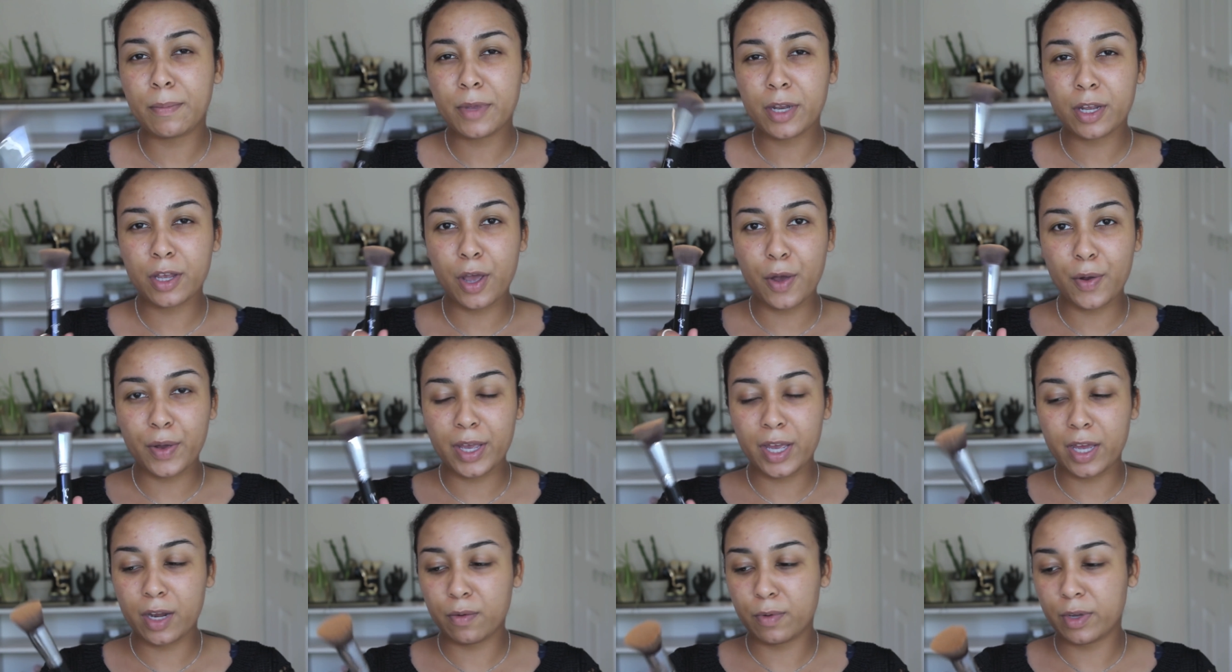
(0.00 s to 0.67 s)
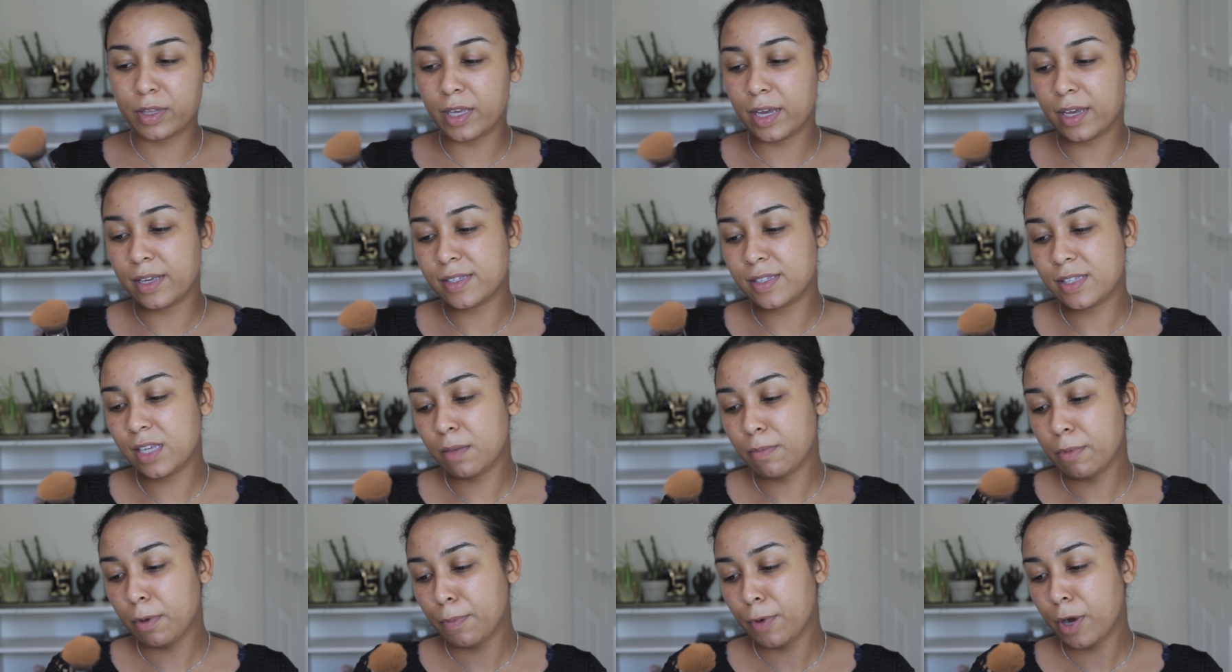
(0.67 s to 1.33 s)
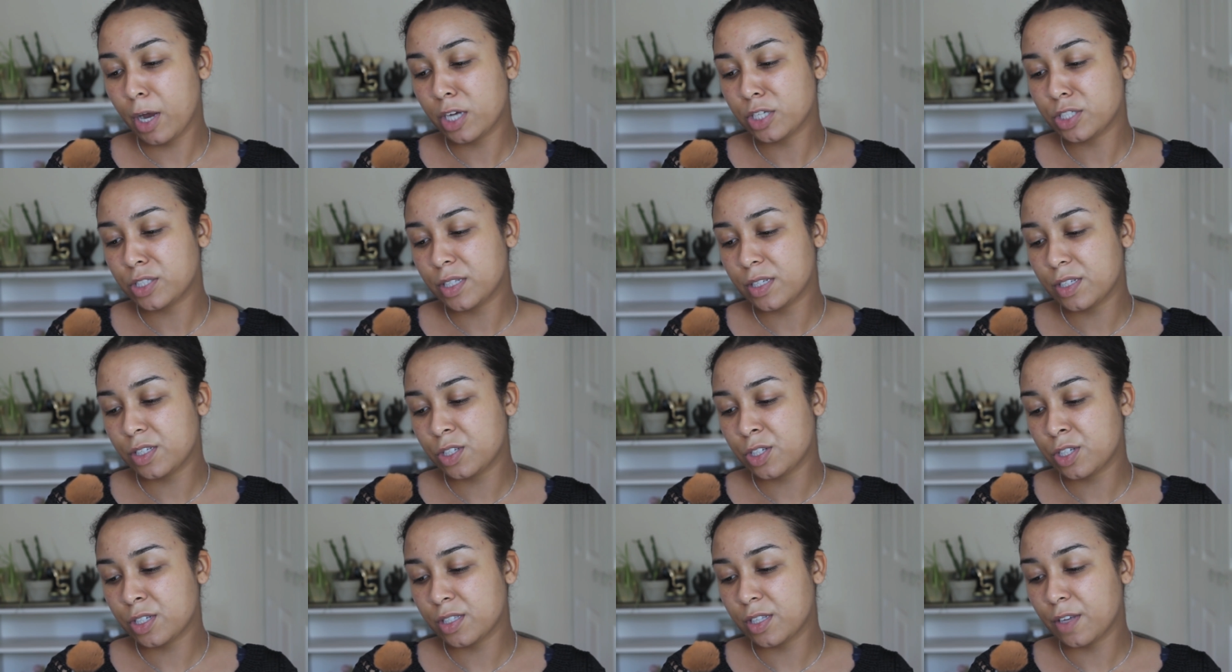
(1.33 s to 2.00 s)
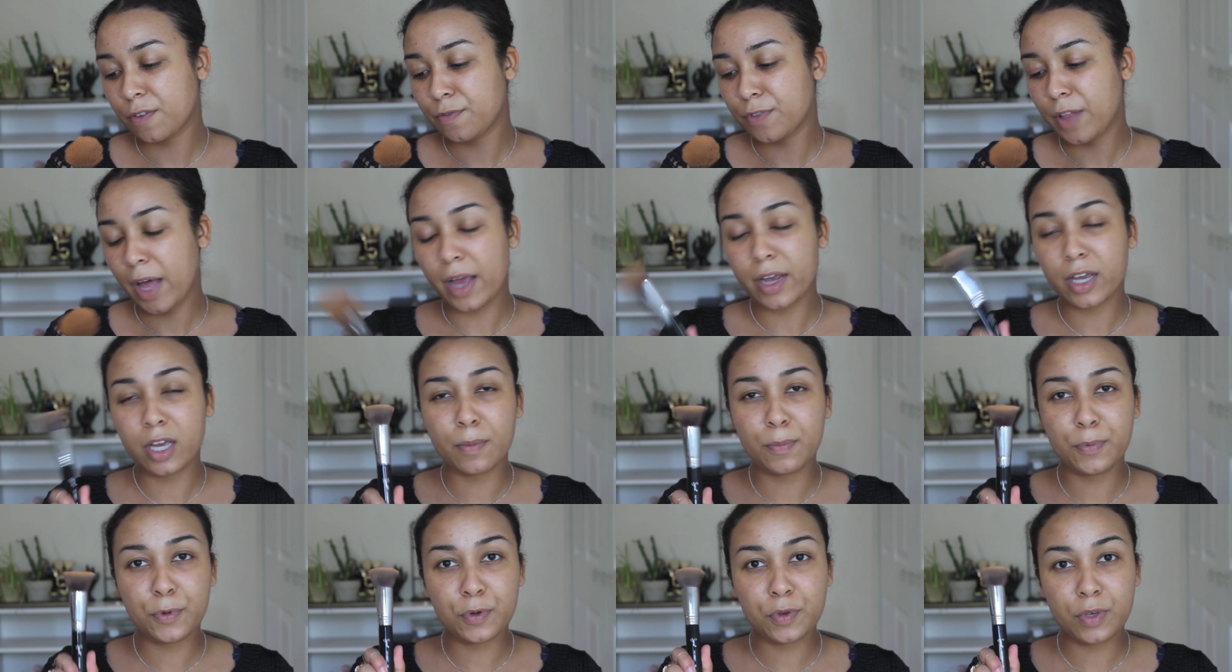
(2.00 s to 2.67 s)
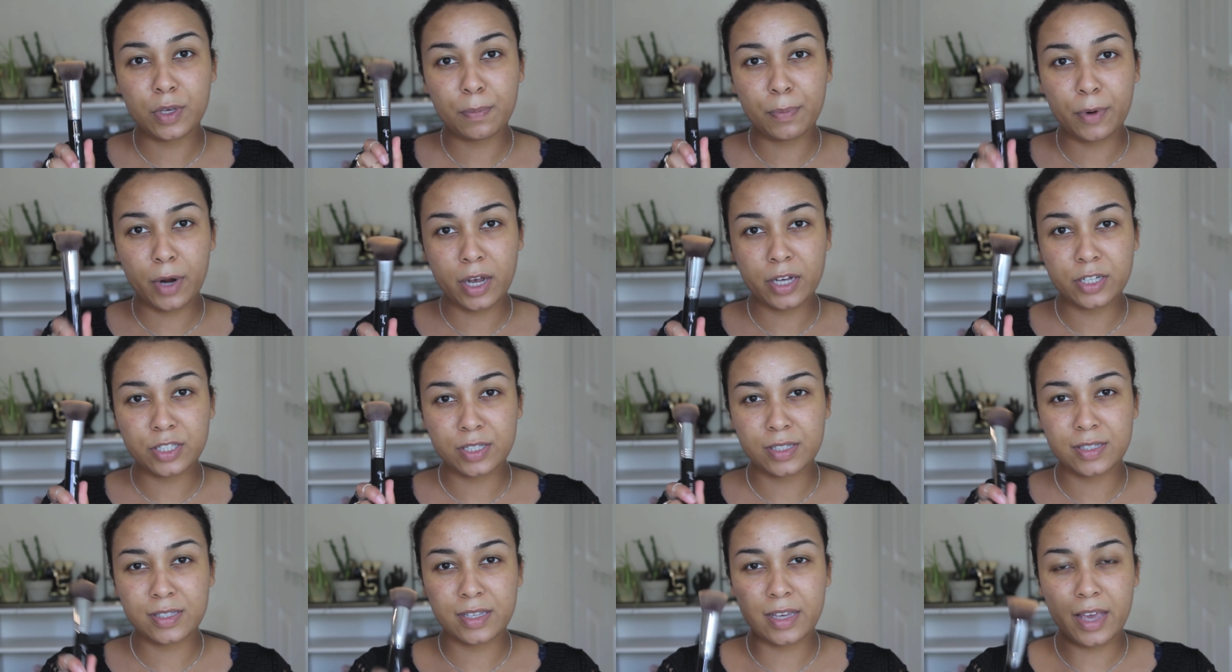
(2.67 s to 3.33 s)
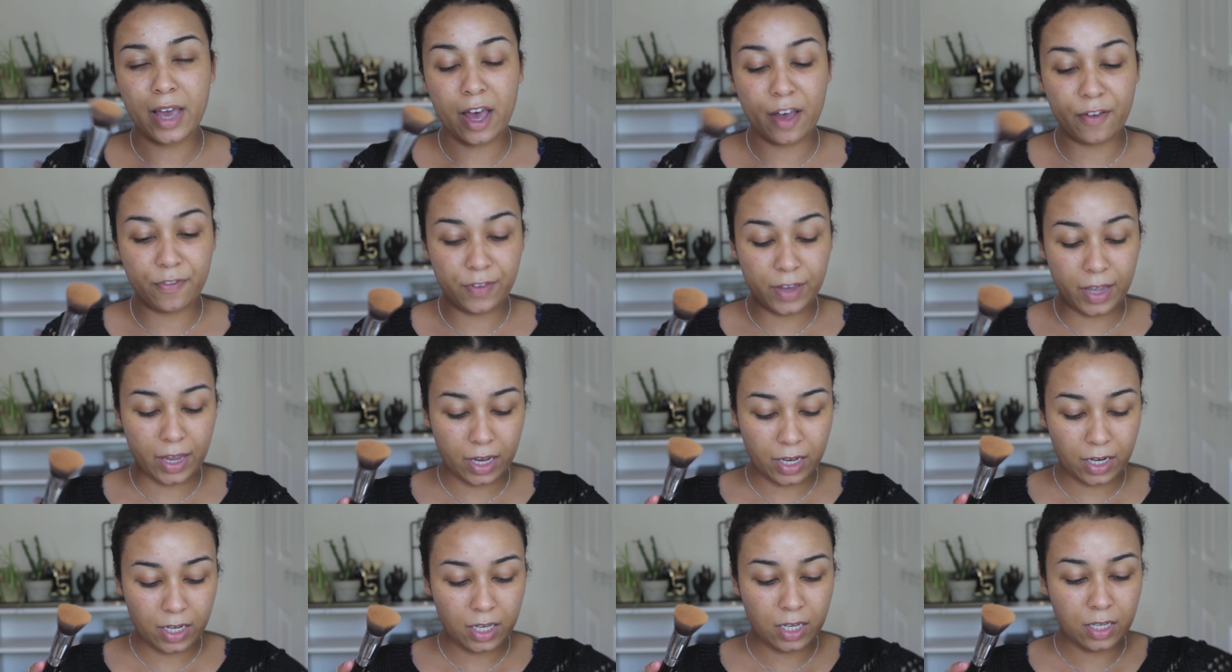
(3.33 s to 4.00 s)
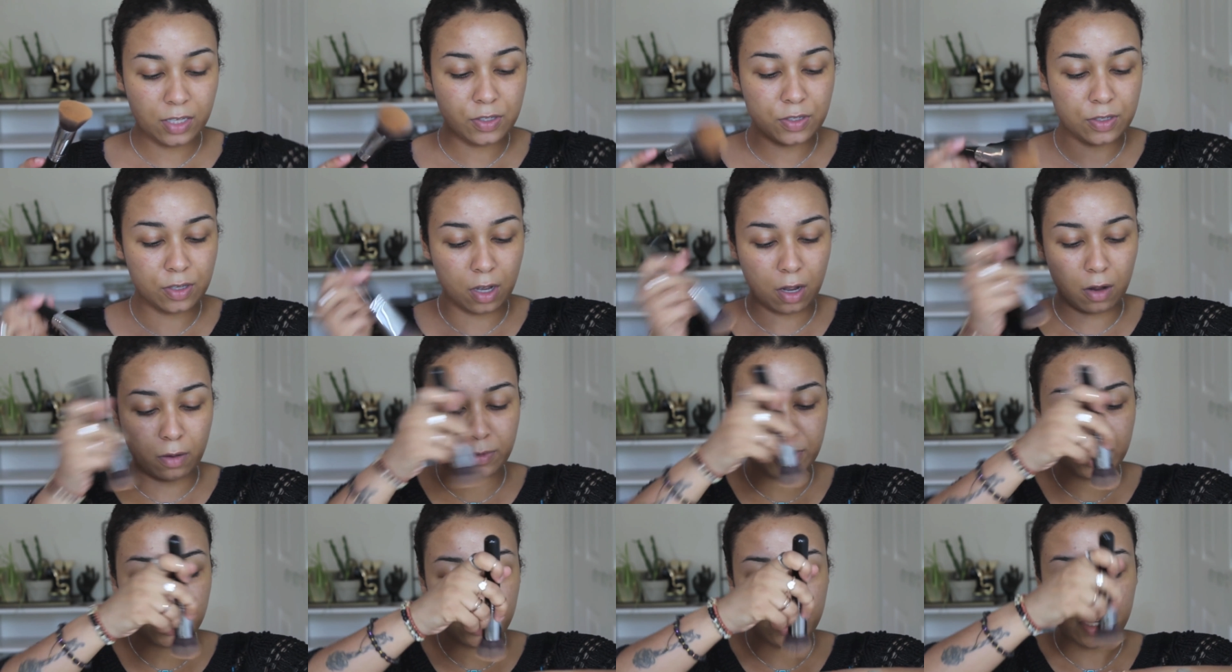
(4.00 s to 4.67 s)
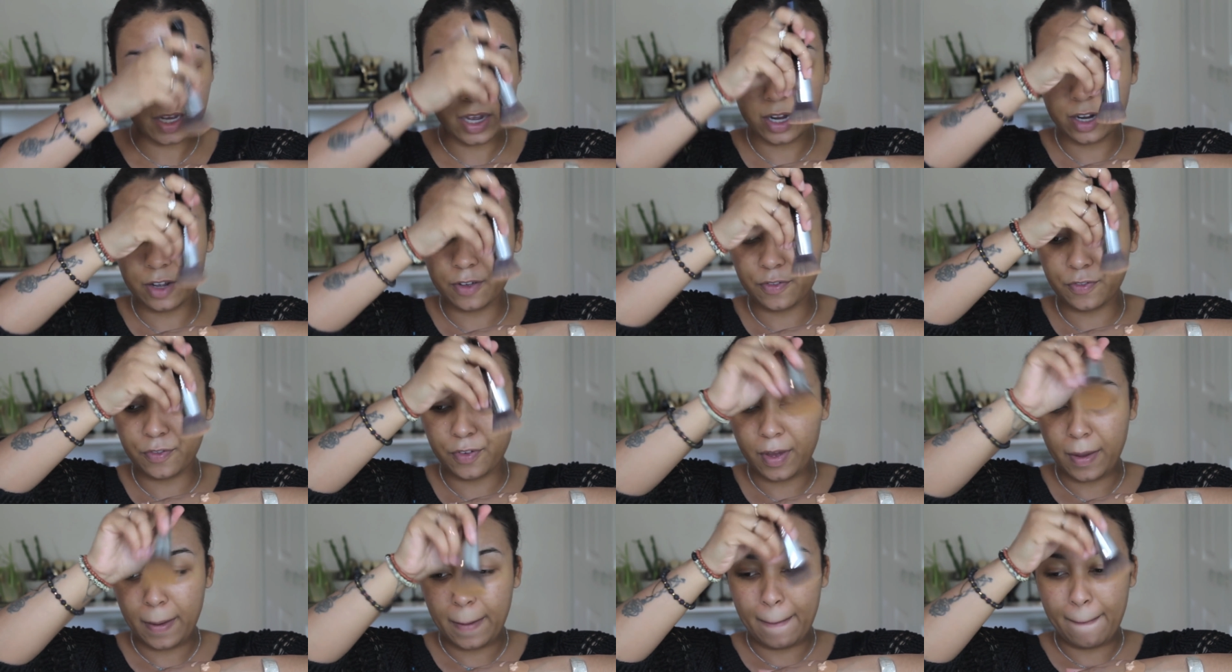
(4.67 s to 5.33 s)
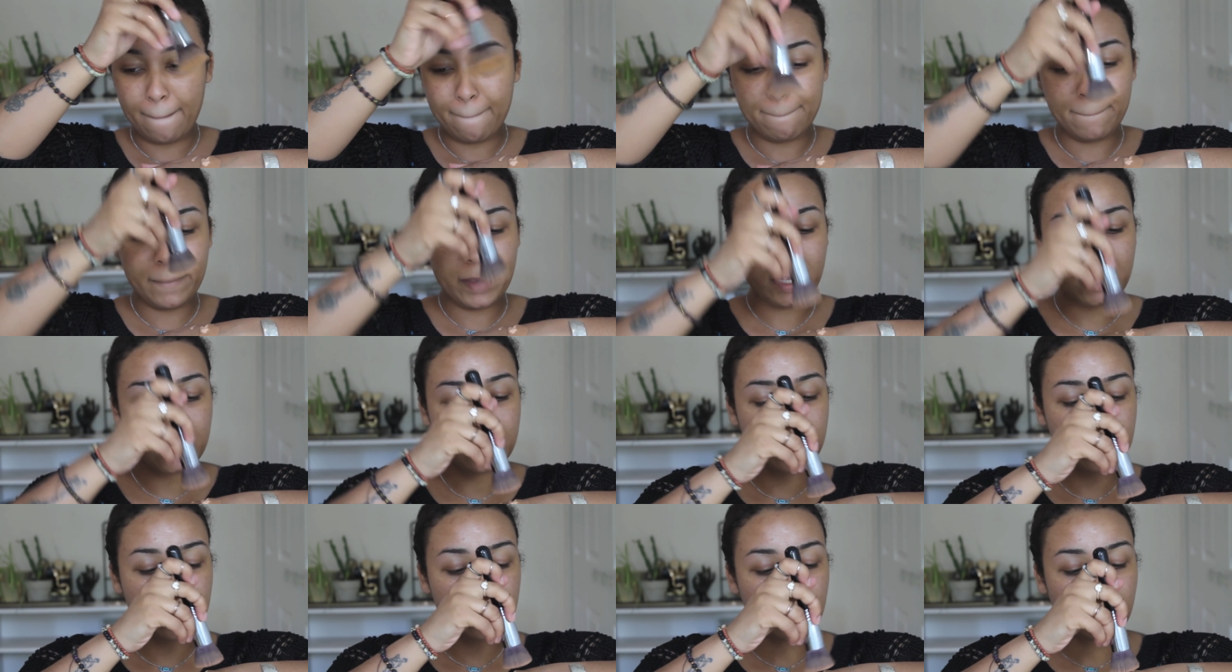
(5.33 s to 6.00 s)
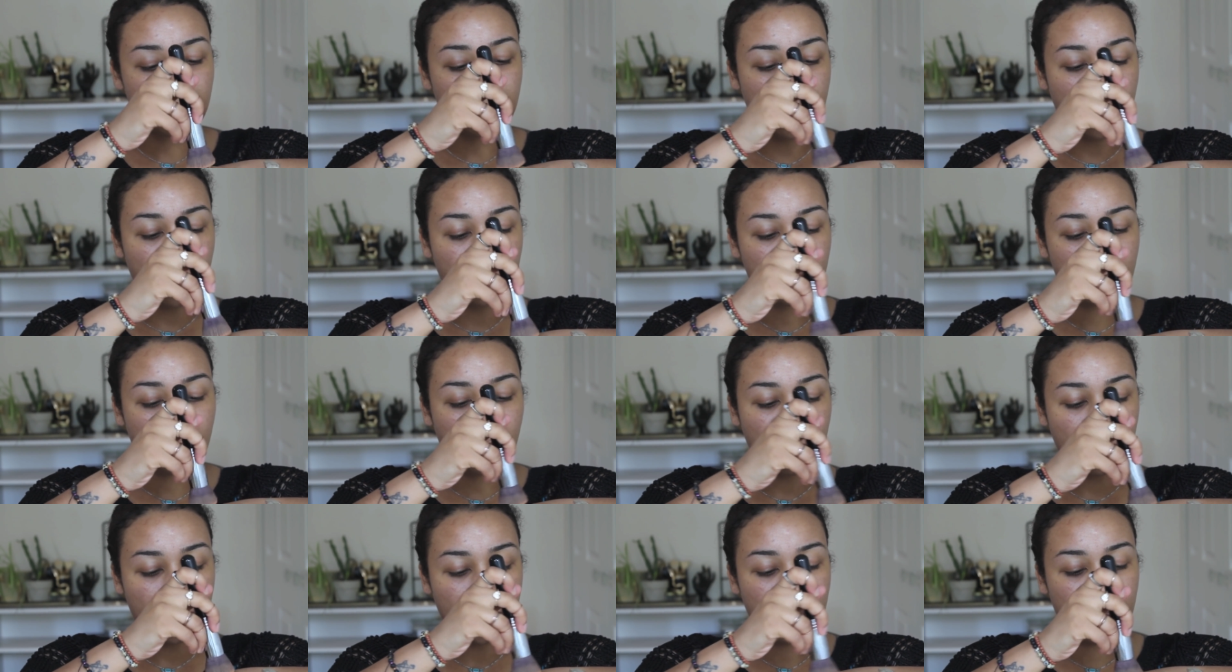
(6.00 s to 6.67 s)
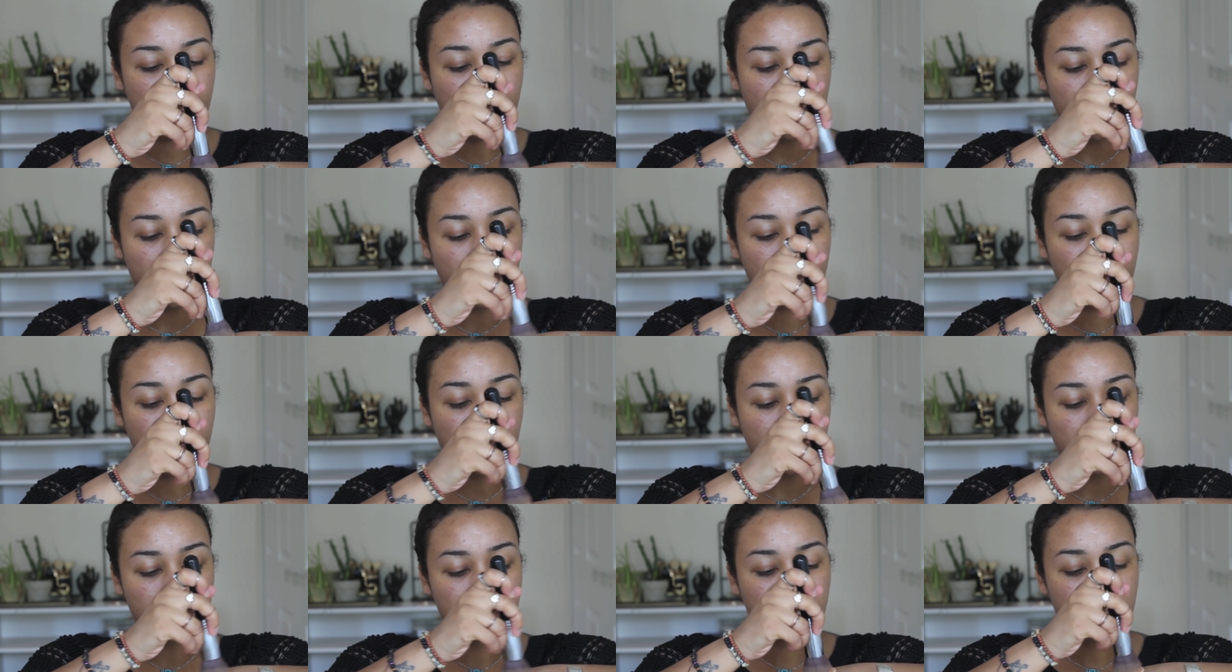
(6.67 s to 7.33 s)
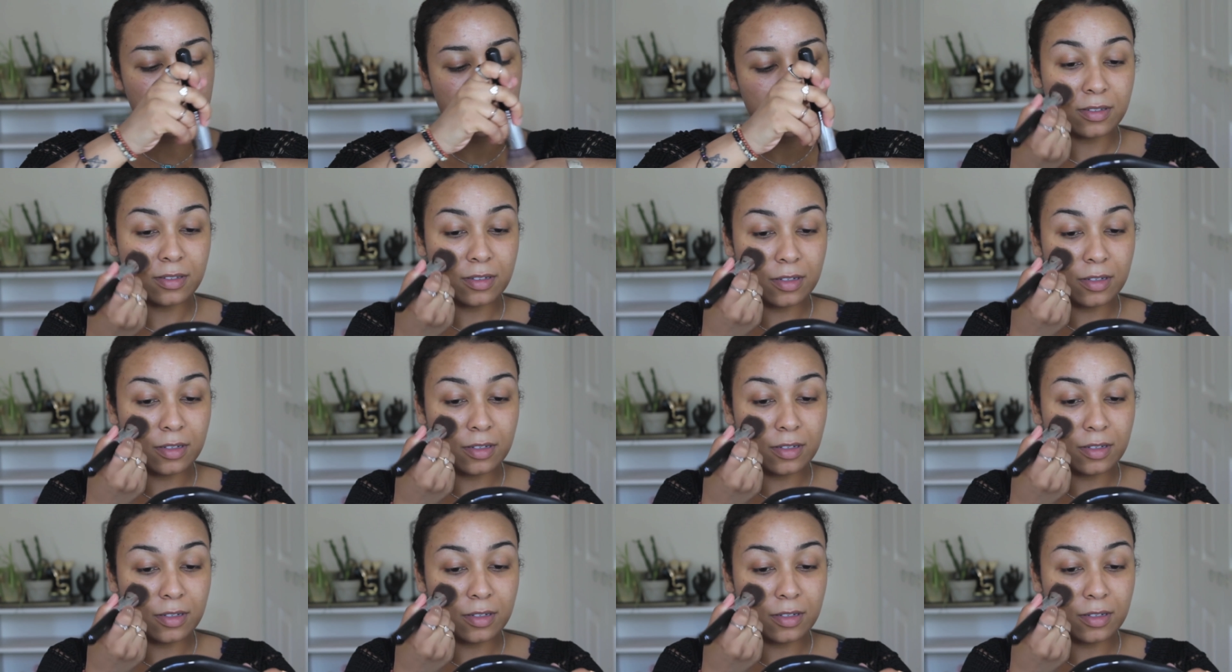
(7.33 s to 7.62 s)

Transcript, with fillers: gonna go in with a Sigma brush. This is just a flat Kabuki brush. It's the F80. So I'm just gonna kind of mix this around on my hand.